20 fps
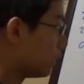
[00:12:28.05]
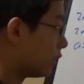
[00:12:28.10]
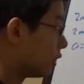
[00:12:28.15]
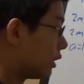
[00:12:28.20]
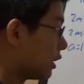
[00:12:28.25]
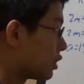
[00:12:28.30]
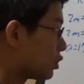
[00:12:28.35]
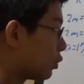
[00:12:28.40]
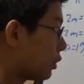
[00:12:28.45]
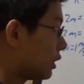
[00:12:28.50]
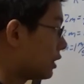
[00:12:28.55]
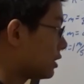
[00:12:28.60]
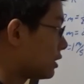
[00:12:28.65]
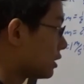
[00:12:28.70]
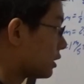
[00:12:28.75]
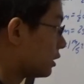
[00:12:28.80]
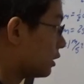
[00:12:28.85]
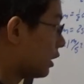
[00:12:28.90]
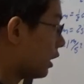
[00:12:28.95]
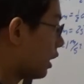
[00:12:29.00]
This
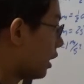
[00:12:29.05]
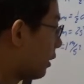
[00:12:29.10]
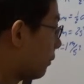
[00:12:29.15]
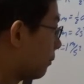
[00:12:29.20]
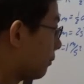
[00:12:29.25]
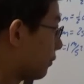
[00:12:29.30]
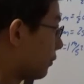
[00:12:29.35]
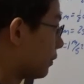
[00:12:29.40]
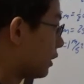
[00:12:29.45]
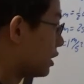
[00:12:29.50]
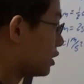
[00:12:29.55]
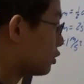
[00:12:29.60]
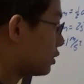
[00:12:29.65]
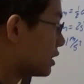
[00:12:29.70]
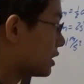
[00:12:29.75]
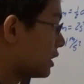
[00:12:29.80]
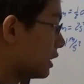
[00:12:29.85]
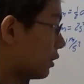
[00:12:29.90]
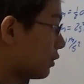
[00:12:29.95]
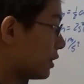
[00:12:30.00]
one's
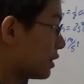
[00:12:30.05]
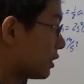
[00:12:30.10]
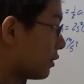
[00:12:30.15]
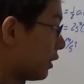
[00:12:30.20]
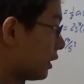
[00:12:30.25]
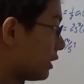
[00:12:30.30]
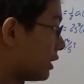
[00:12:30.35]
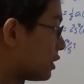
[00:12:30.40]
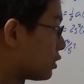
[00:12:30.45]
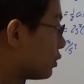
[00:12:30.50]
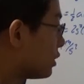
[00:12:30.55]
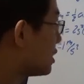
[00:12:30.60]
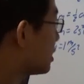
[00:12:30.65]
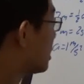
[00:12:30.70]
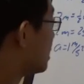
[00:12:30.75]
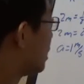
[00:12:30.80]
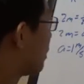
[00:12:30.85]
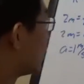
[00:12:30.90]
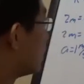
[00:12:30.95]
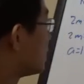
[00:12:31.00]
decreasing, right? This one's
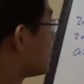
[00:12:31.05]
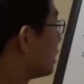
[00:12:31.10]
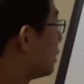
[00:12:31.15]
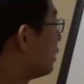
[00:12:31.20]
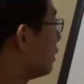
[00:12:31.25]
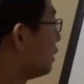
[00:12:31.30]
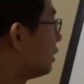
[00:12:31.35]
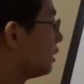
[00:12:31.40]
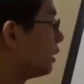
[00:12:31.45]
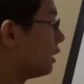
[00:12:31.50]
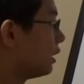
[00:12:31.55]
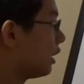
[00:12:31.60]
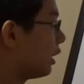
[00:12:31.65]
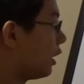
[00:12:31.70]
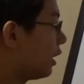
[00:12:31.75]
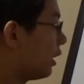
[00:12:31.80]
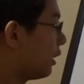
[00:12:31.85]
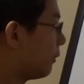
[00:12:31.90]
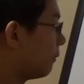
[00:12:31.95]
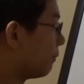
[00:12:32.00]
decreasing.
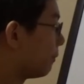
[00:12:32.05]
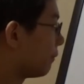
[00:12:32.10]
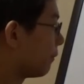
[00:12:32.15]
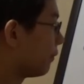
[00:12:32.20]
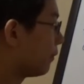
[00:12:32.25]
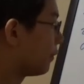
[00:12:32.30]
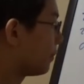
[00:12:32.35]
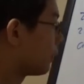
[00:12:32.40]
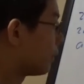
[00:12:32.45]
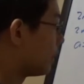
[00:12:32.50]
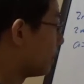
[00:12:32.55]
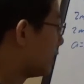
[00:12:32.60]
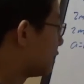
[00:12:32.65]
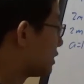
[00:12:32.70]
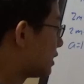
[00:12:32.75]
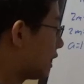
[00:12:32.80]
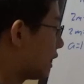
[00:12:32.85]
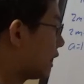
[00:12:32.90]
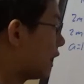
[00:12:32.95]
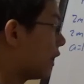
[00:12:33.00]

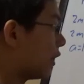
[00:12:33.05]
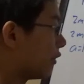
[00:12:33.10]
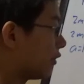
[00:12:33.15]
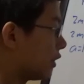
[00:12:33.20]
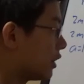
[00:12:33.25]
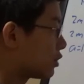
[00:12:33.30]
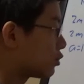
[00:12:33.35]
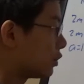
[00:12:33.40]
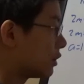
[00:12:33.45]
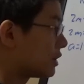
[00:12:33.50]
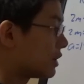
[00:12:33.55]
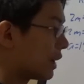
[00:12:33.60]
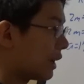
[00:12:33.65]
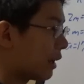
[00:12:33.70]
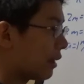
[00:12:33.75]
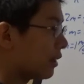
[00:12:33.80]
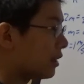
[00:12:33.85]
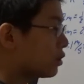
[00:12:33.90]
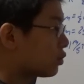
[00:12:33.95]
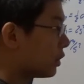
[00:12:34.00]
It's taking out of this one, it's taking
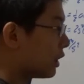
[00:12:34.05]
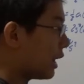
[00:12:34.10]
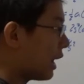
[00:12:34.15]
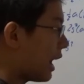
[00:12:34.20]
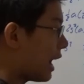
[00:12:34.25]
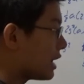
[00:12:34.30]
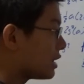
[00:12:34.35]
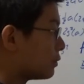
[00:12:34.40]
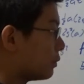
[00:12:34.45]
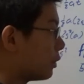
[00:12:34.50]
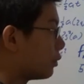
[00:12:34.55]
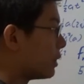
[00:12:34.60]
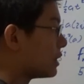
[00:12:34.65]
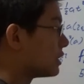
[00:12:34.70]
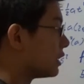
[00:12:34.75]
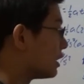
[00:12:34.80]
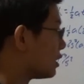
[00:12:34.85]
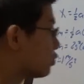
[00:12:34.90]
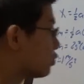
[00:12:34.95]
out of this one, it has to be raising